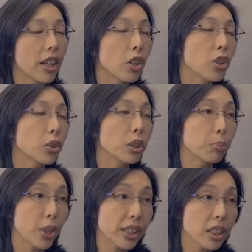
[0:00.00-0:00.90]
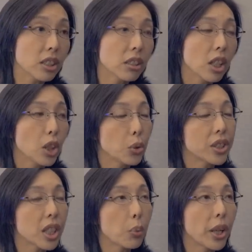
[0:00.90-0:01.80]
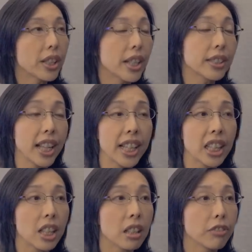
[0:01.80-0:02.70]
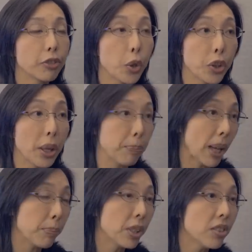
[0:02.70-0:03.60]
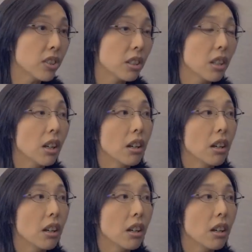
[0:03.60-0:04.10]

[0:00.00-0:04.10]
and also the practice to see whether there's any further amendments